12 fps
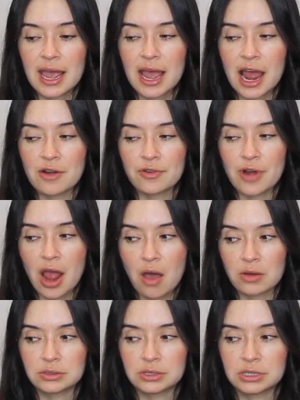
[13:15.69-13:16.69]

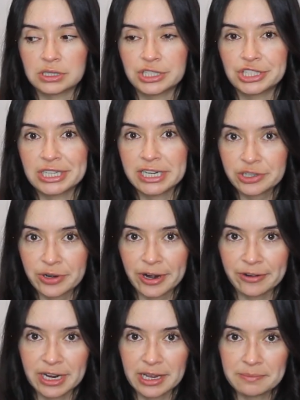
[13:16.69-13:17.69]
around
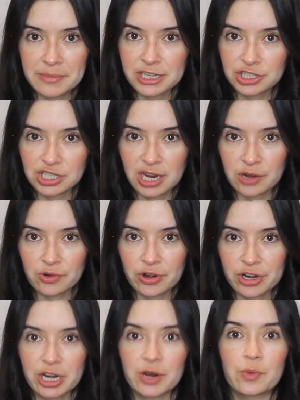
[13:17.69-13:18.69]
January,
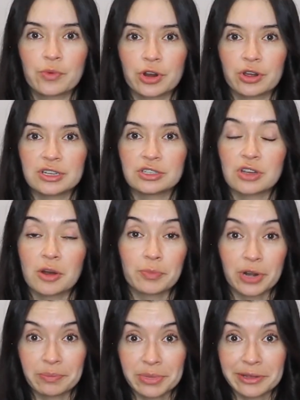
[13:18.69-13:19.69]
mid-January, we're gonna start
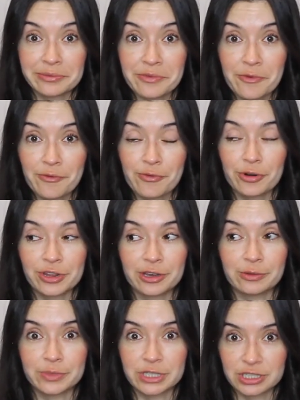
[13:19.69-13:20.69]
prepping for the
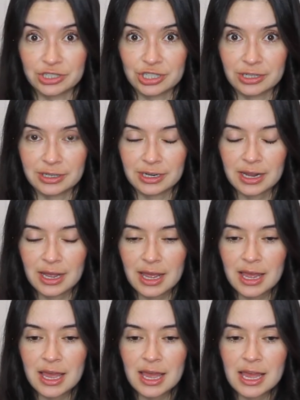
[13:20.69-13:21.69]
competition.
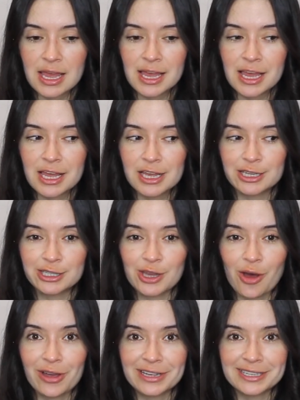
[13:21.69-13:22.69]

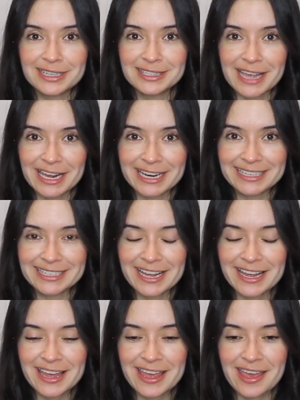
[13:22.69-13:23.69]
So it's exciting,
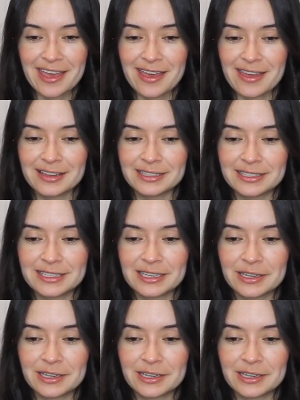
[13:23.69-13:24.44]
and